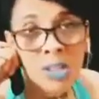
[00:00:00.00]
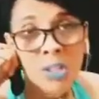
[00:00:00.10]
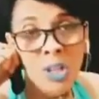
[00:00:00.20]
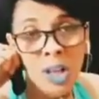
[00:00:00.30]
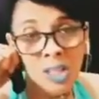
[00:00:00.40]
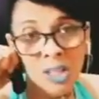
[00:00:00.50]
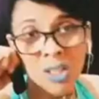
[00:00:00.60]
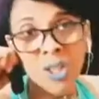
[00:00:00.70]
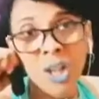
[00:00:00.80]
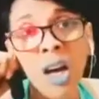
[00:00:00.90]

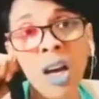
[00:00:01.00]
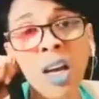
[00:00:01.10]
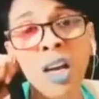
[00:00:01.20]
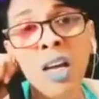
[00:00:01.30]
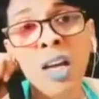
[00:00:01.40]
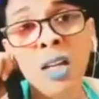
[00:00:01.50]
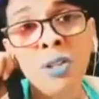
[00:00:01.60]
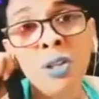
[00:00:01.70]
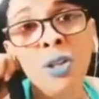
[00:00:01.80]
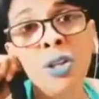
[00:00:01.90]
satisfy to
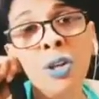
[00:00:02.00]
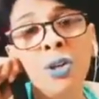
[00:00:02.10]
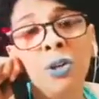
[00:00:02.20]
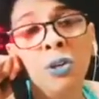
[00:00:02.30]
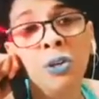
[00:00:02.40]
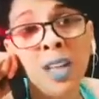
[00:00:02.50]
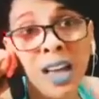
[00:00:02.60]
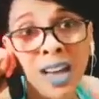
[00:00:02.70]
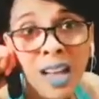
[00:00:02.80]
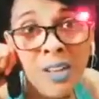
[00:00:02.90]
you that
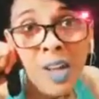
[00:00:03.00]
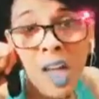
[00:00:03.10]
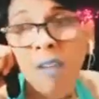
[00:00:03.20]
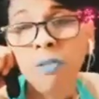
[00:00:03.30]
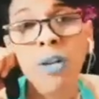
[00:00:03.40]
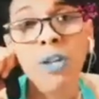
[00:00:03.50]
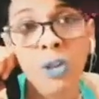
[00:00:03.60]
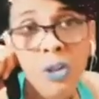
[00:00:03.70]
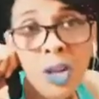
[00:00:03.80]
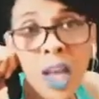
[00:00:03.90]
I never
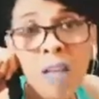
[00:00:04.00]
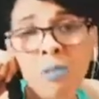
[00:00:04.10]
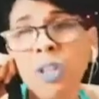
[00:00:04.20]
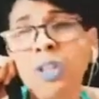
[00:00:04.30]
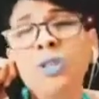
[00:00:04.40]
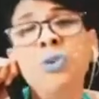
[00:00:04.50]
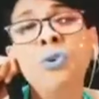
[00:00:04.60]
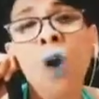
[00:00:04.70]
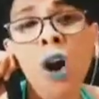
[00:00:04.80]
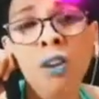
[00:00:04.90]
knew
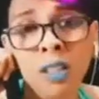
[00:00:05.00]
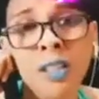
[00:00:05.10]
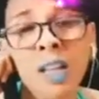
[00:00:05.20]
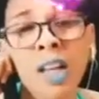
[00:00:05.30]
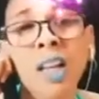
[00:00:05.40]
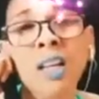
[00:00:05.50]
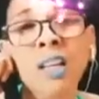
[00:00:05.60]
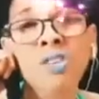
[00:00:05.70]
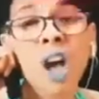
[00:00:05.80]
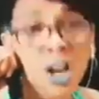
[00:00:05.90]
all the things
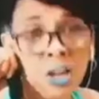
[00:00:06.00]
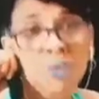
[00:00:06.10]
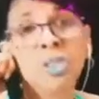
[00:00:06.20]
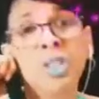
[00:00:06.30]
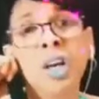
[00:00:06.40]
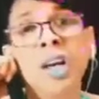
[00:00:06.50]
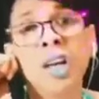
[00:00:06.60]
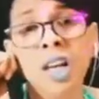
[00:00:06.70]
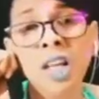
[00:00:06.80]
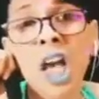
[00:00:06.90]
you
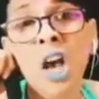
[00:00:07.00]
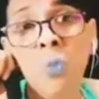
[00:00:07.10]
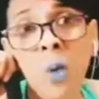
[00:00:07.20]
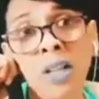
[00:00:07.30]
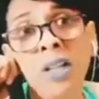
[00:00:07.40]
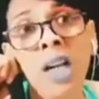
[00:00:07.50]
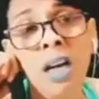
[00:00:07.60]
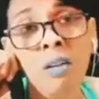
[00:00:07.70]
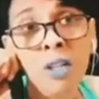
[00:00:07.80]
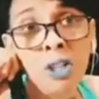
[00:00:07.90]
say that were
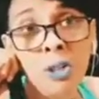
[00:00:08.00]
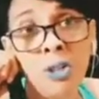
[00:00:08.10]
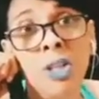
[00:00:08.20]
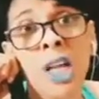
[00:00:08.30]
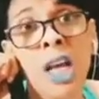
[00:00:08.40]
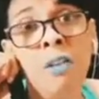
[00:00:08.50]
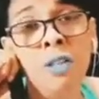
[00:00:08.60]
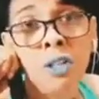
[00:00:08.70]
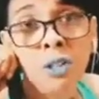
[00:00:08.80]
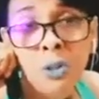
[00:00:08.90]
never
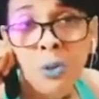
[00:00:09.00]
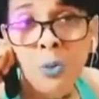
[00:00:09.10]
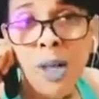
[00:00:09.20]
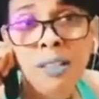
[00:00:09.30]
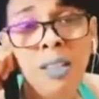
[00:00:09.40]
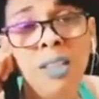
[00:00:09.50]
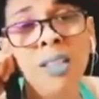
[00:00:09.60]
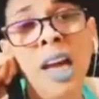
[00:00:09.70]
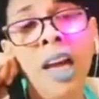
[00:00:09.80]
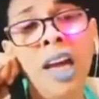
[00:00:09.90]
true, and the
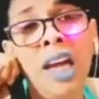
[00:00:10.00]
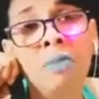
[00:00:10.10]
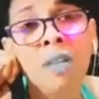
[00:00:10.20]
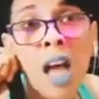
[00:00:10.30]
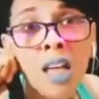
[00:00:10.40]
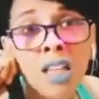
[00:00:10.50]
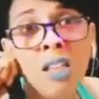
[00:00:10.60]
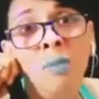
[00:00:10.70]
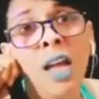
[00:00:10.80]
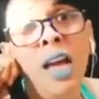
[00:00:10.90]
games you
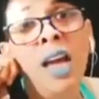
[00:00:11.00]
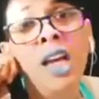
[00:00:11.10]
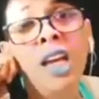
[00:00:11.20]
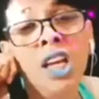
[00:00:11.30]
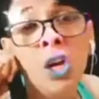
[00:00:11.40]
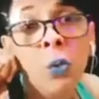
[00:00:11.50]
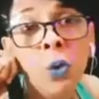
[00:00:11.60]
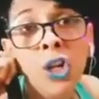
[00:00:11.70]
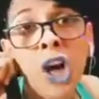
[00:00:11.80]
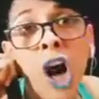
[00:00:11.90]
play you
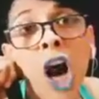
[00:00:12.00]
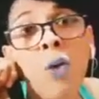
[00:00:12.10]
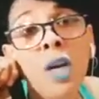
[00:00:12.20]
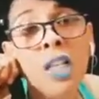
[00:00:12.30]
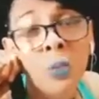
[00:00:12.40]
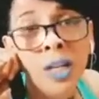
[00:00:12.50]
would always win,